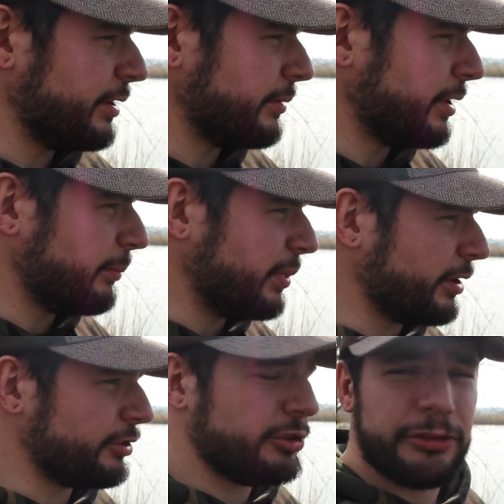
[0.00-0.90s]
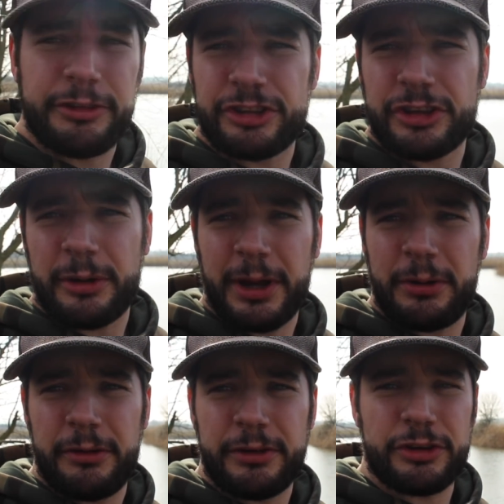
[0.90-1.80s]
it, but 2 fish come
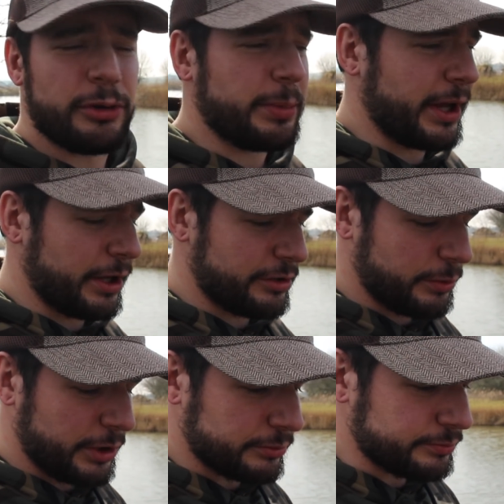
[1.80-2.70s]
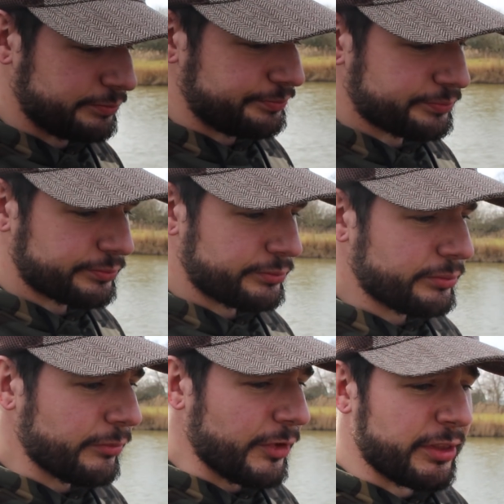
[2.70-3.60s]
out over the top of that as well.
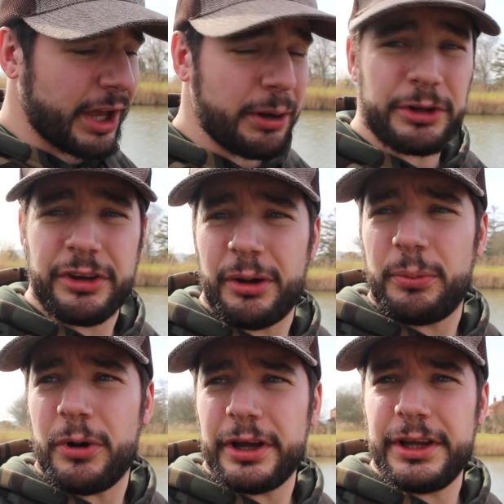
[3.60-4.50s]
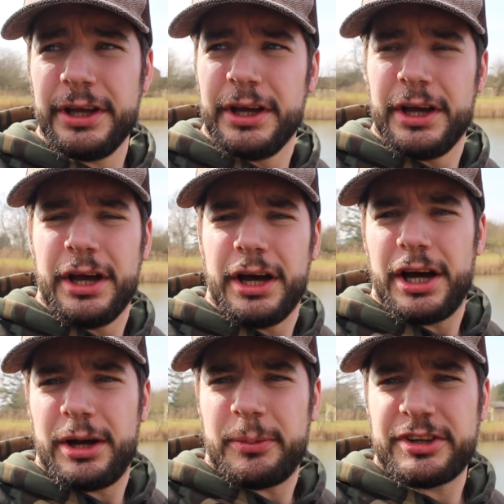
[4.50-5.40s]
Now I don't know why
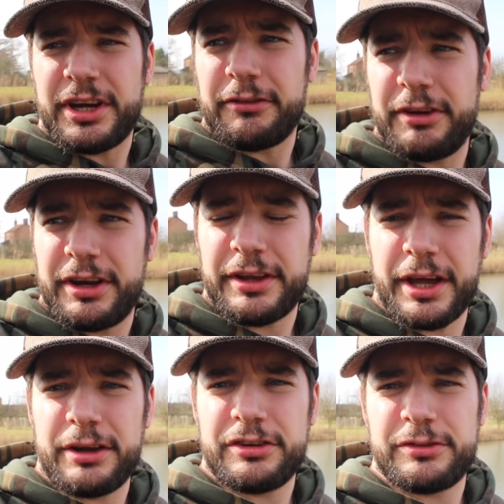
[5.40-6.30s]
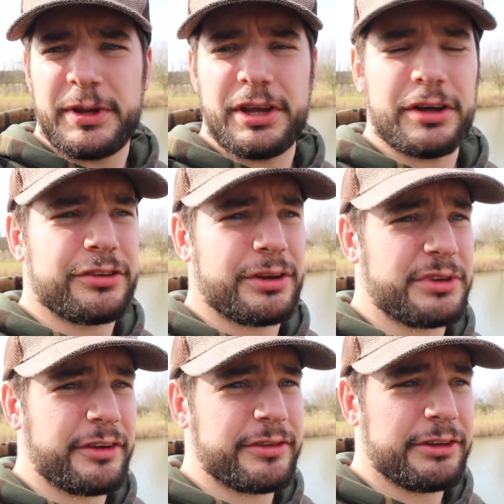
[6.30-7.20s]
I didn't have anything else, because there were
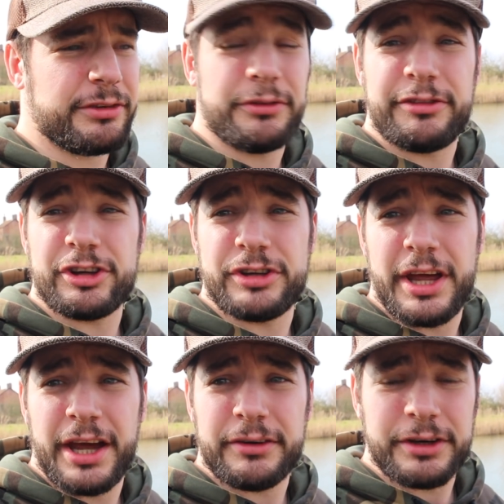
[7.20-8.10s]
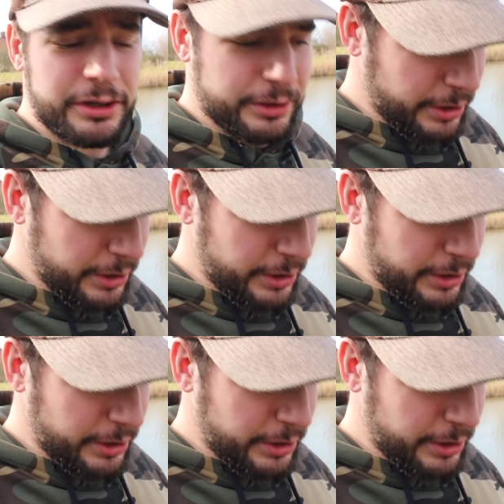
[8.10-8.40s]
definitely a few fish in the area,